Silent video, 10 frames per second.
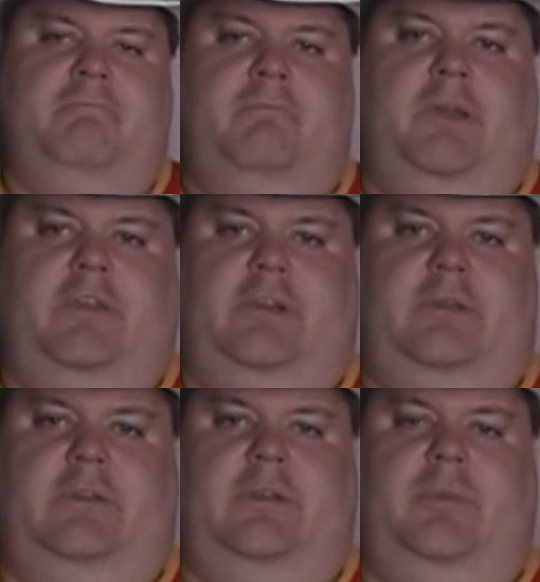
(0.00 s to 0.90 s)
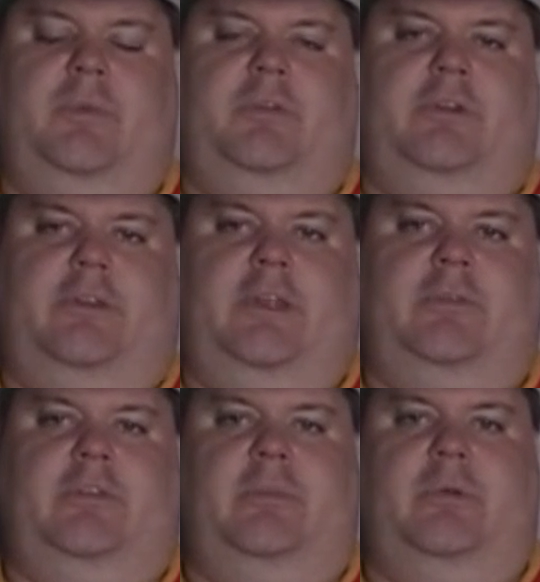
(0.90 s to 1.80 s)
my time, that I remember John
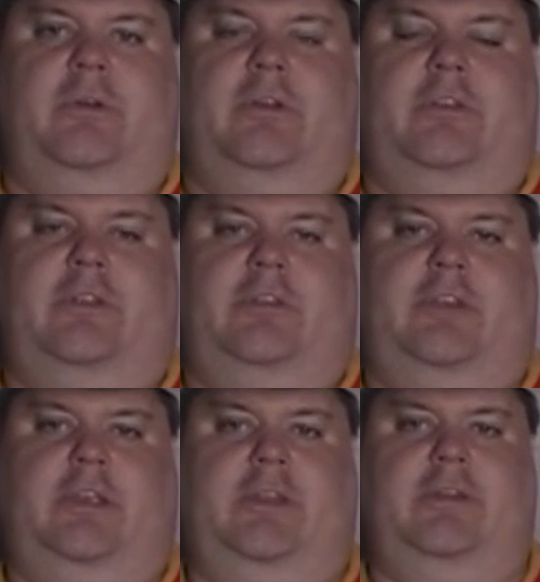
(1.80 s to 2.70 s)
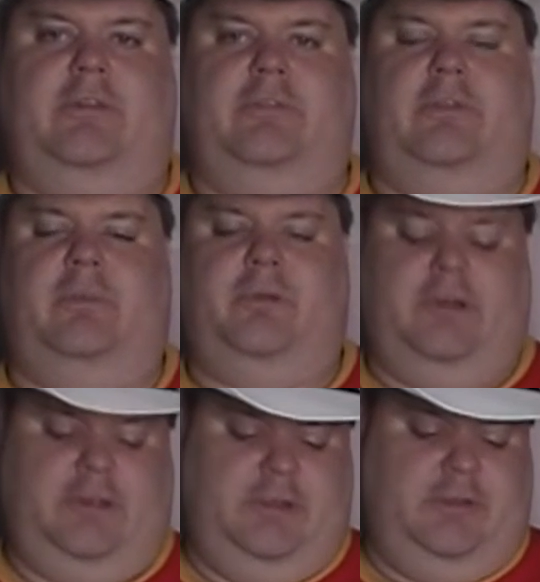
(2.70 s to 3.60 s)
Davidson more as an executive and a
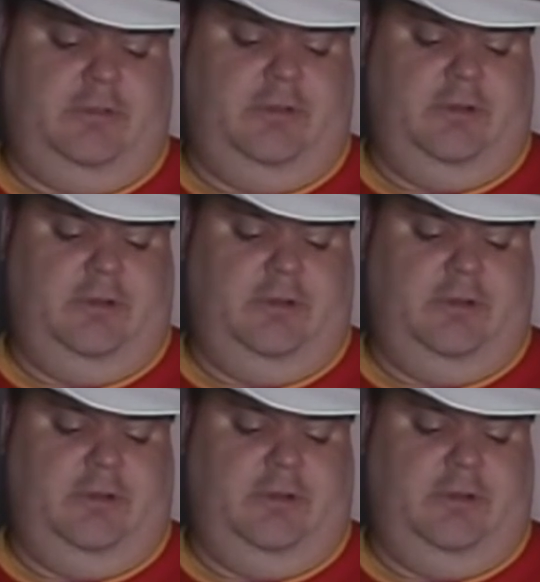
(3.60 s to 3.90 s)
broadcaster.